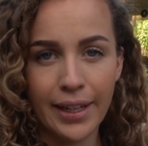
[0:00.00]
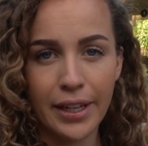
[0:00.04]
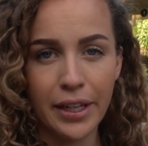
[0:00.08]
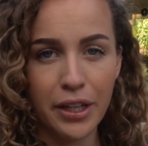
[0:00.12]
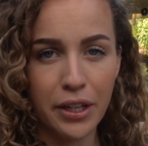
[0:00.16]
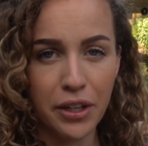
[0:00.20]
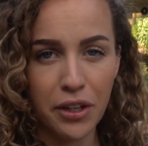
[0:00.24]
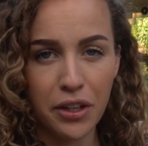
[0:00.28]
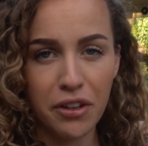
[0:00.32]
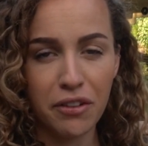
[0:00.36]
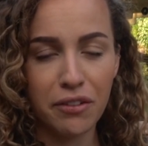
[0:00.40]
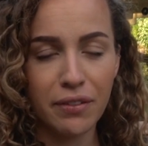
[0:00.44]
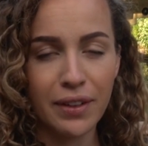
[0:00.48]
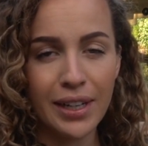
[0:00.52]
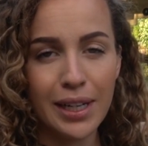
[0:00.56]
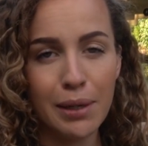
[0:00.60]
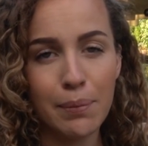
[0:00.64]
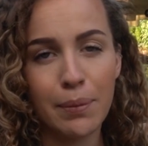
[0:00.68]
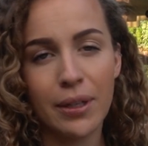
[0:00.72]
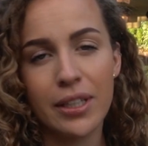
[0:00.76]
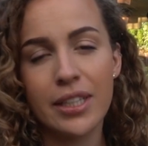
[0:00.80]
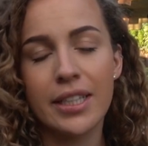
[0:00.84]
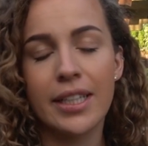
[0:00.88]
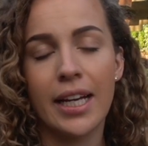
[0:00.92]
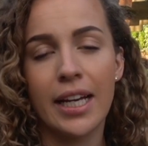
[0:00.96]
you really
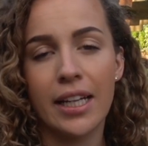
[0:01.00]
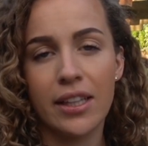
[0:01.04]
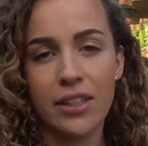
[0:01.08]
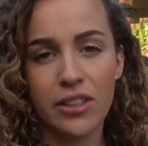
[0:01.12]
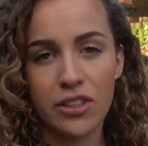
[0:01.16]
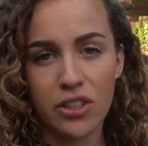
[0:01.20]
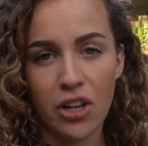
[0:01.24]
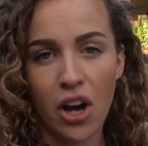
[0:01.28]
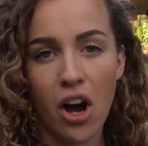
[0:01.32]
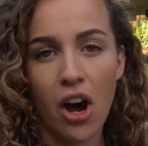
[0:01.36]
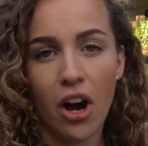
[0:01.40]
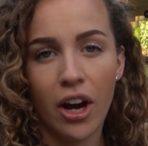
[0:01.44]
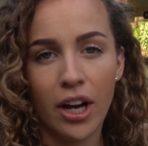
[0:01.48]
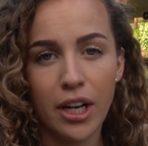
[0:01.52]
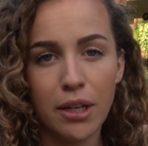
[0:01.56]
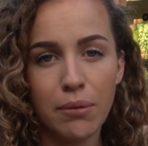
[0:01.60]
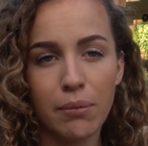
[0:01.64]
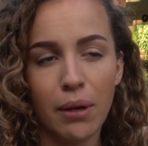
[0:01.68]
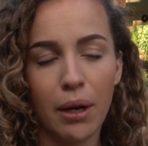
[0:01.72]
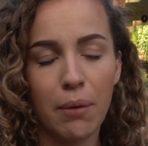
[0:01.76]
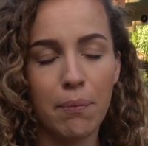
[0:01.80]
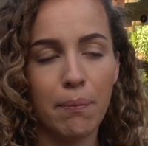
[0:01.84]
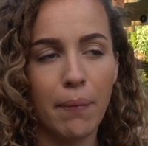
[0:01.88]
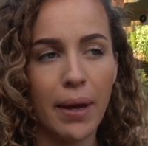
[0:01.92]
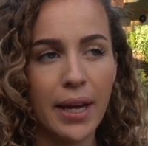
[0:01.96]
must take the time
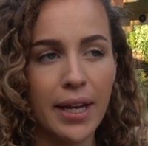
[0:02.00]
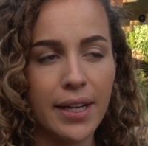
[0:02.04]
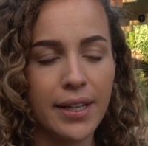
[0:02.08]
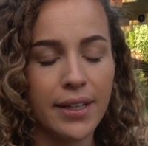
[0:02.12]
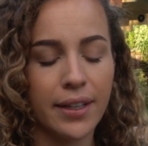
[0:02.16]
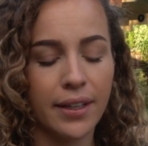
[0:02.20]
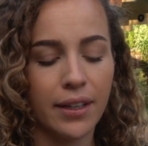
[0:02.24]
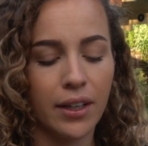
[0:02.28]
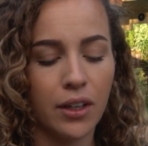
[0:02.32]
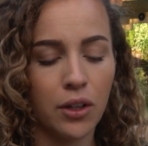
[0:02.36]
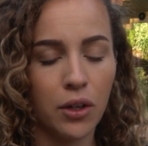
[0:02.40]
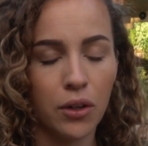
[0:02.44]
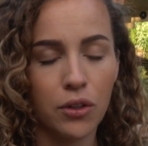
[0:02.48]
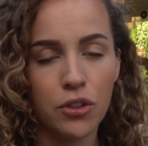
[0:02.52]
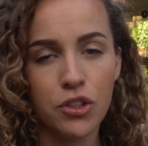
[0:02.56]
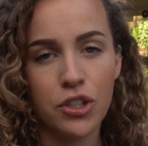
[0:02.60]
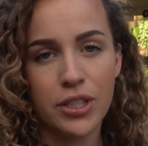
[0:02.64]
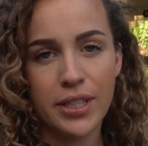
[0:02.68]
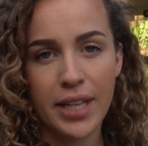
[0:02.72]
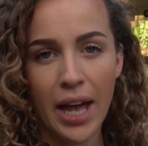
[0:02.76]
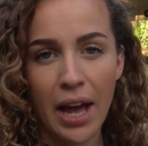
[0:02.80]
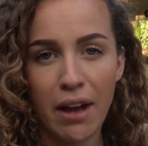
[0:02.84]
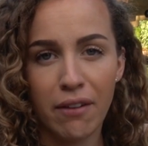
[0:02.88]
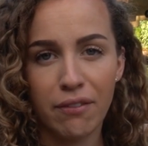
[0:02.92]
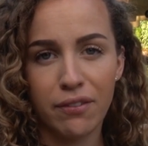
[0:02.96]
and make a
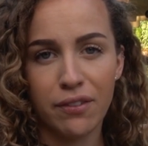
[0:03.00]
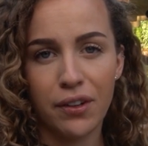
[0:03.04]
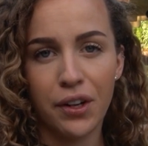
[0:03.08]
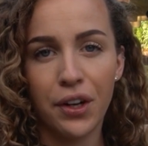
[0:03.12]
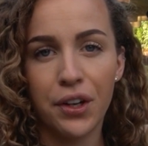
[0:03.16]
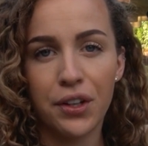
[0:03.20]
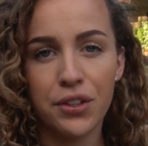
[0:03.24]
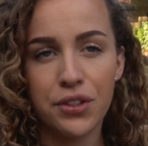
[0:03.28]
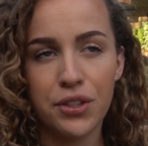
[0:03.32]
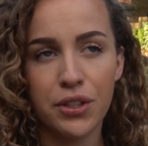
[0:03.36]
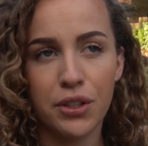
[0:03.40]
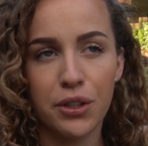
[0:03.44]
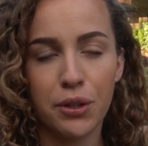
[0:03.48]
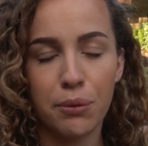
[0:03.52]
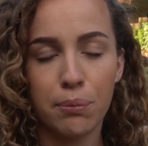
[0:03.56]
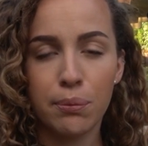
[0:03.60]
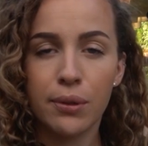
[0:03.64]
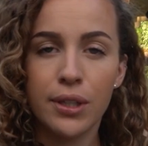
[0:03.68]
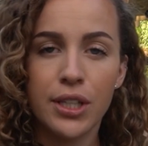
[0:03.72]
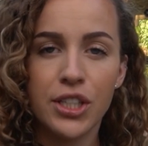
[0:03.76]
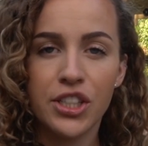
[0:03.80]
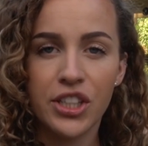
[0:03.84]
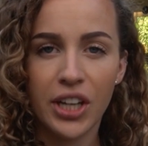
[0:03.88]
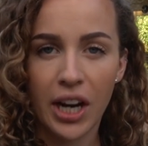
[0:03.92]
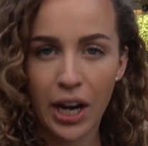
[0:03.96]
conscious effort to
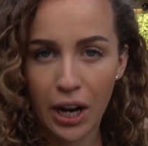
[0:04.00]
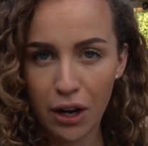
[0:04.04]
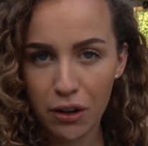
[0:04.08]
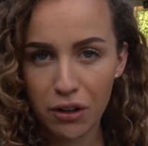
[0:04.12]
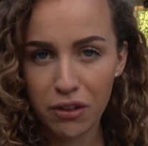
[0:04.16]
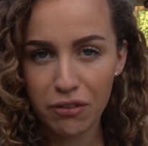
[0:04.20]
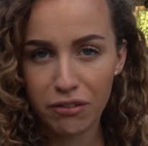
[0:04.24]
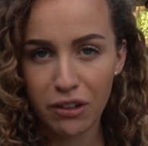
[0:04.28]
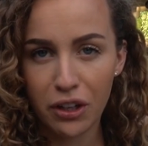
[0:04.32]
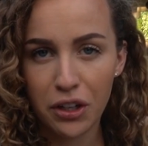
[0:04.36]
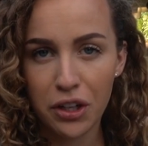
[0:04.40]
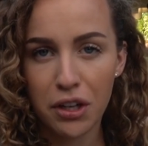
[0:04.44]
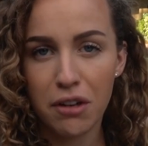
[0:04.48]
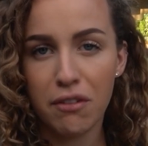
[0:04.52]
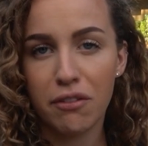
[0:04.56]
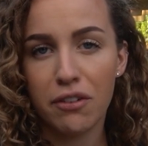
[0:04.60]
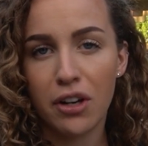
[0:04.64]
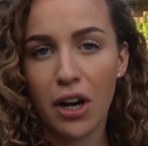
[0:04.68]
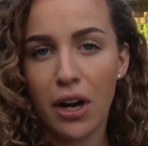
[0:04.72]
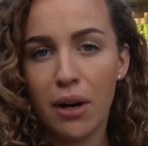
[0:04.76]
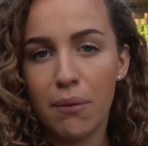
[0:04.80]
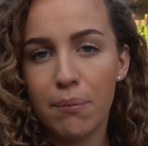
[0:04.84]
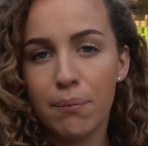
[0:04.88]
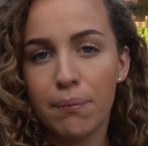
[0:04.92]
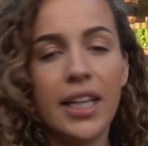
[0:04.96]
appreciate how far you've
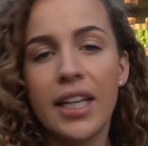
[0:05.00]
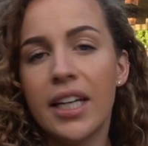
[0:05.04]
come.